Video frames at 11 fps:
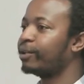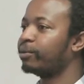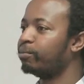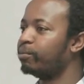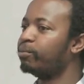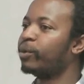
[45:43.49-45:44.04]

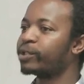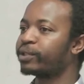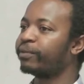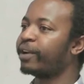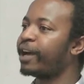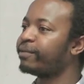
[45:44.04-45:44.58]
most
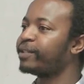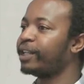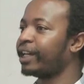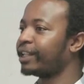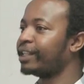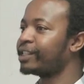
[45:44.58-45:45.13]
of, after
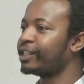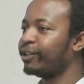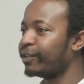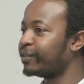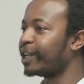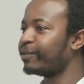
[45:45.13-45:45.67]
like, let's say
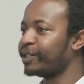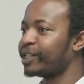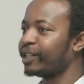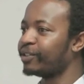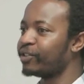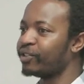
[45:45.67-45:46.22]
you've done feature
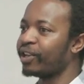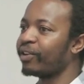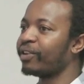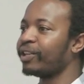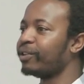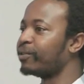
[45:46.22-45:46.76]

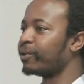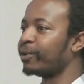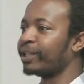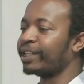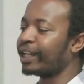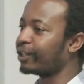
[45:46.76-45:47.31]
engineering, you've
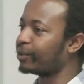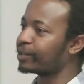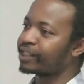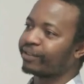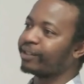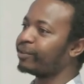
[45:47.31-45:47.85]
gotten like your
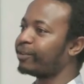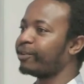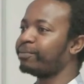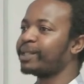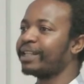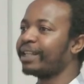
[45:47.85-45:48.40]

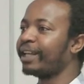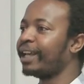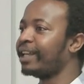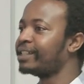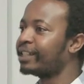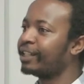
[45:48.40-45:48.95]
75%
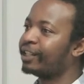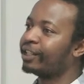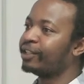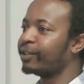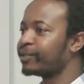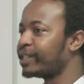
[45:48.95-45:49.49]
gains,
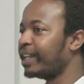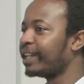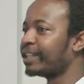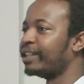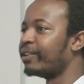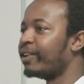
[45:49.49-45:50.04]
you've
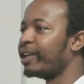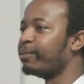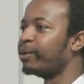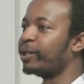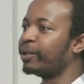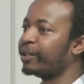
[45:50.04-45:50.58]
selected the right
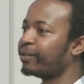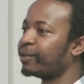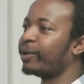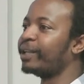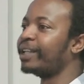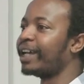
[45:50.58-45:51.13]
model, you've
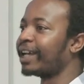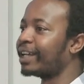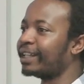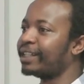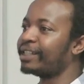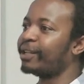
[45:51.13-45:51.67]
gotten like
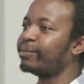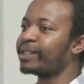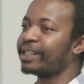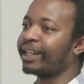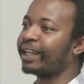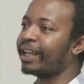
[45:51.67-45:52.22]
another
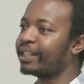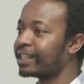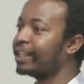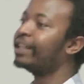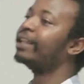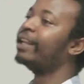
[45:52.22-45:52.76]
10% gains.
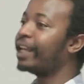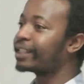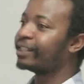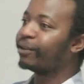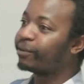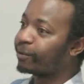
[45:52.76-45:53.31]
The next
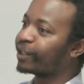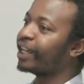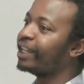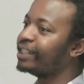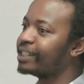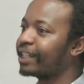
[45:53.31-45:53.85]
level of
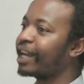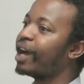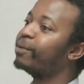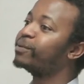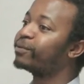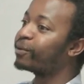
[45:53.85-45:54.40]
gains
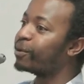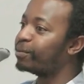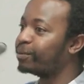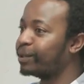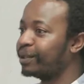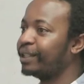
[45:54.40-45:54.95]
comes
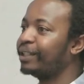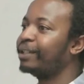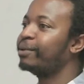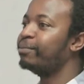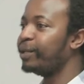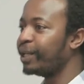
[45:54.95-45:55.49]
from
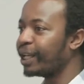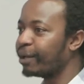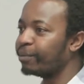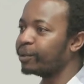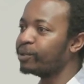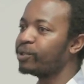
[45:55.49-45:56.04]
being
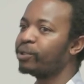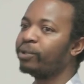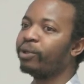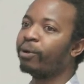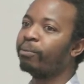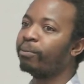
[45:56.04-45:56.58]
able to tune
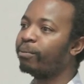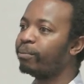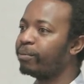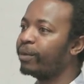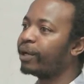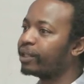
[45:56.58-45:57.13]
your,
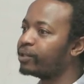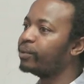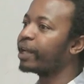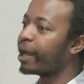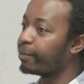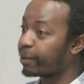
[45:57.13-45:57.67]
uh,
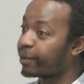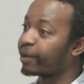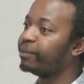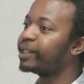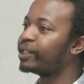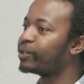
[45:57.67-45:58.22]
doing
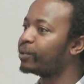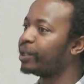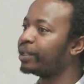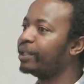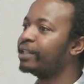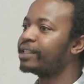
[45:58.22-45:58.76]
hyperparameter tuning,
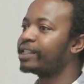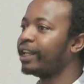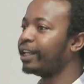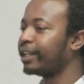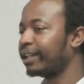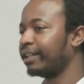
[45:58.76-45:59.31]

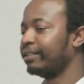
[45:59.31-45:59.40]
saying,